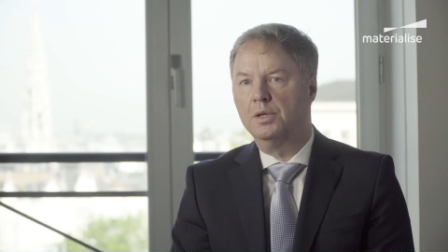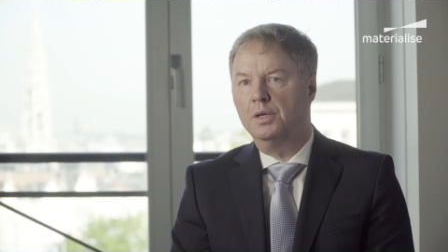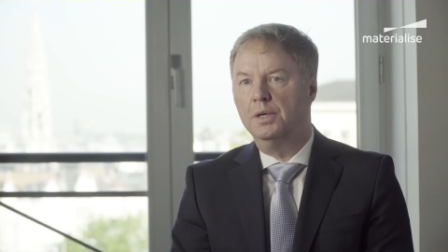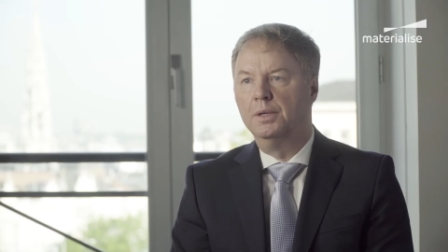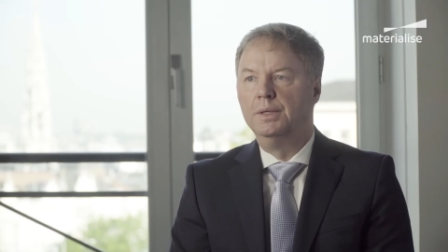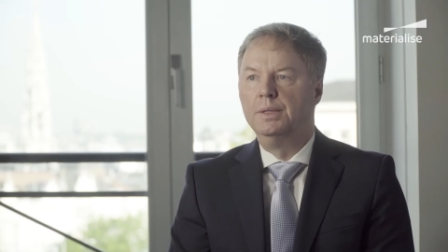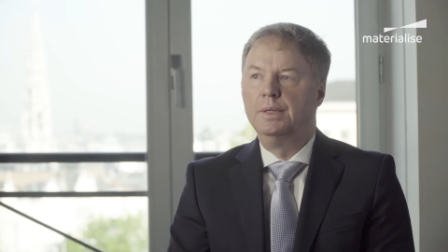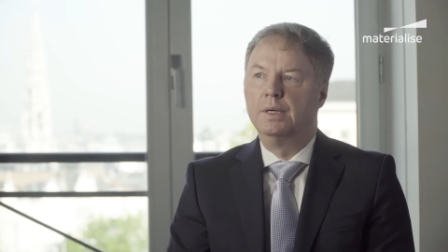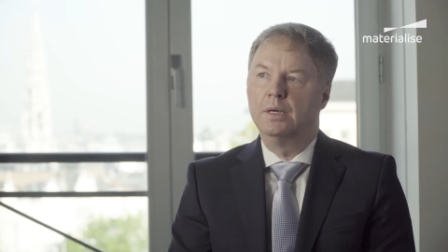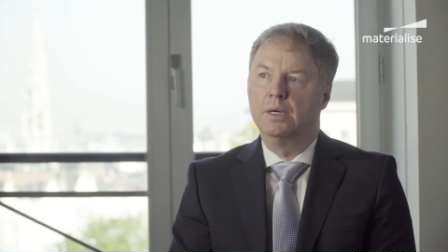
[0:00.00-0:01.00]
the,
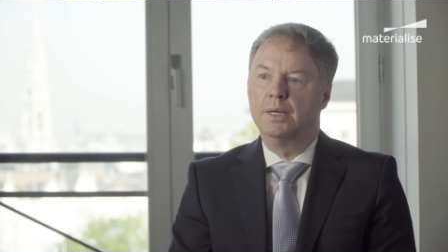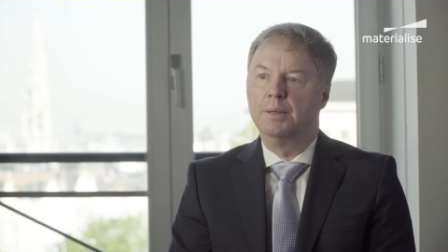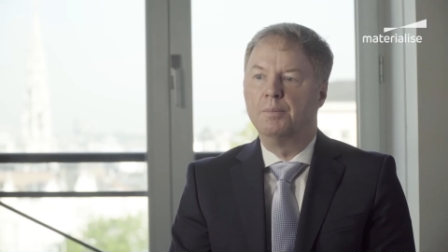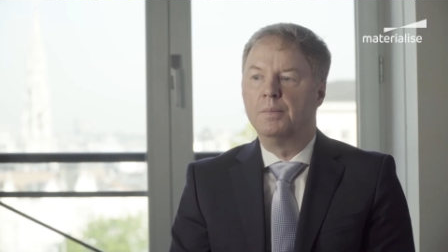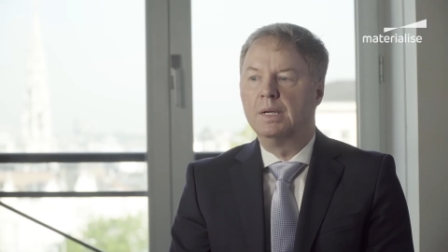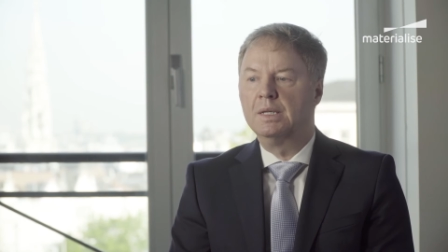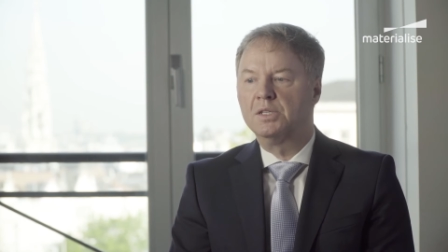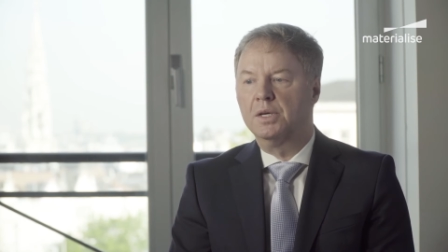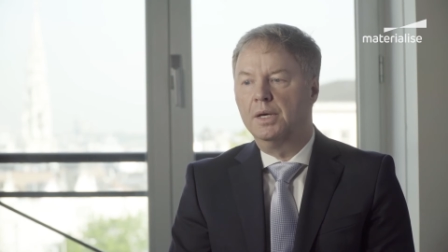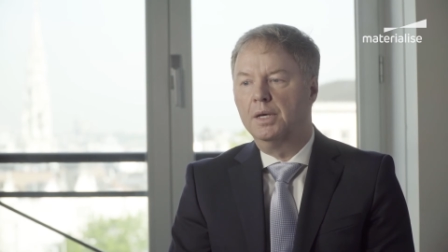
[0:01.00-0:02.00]
um, let's
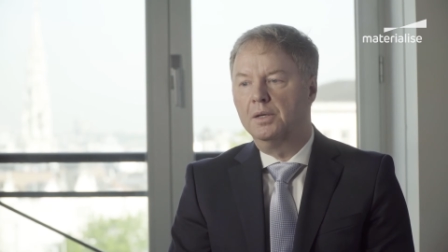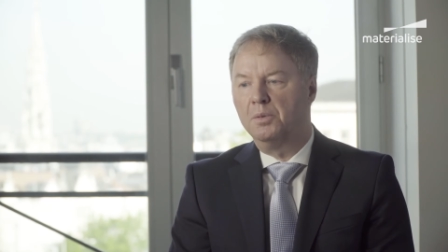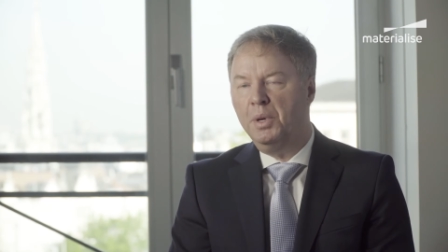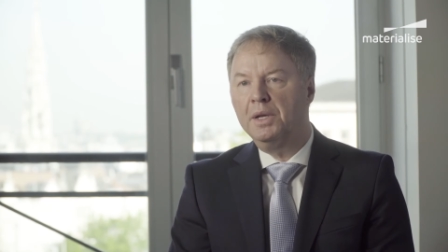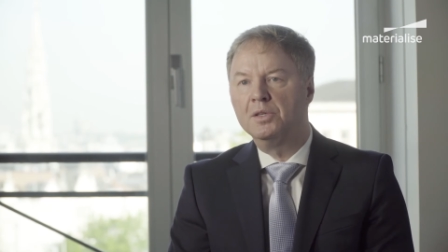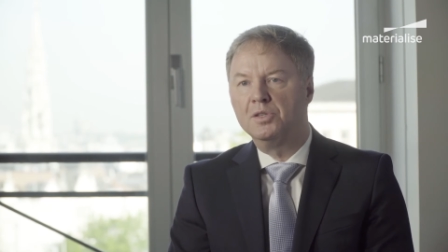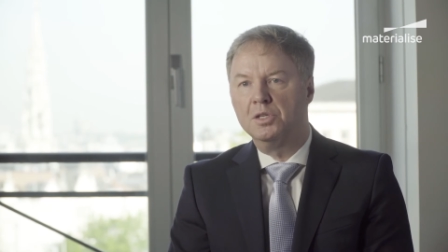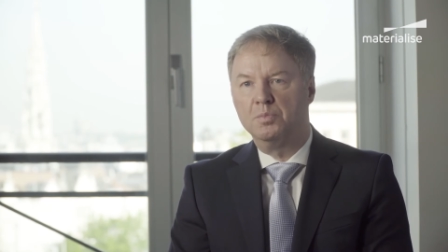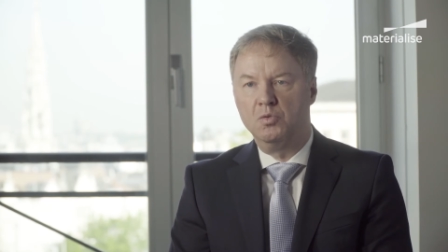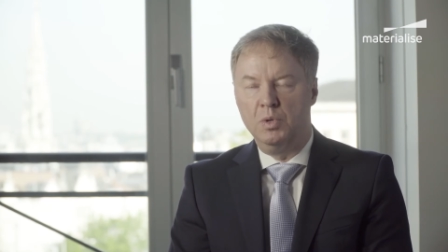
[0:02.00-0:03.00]
say,
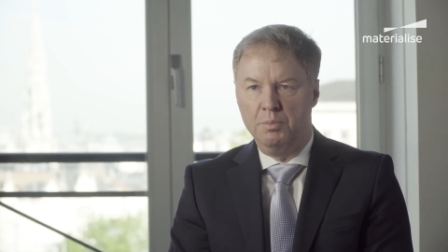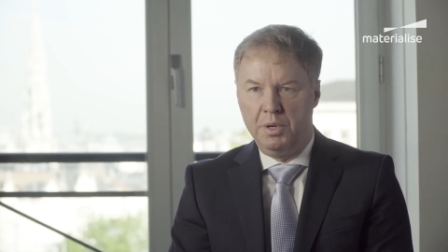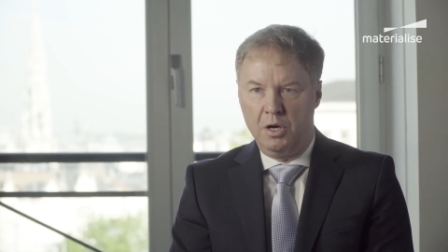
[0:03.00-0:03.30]
dependencies between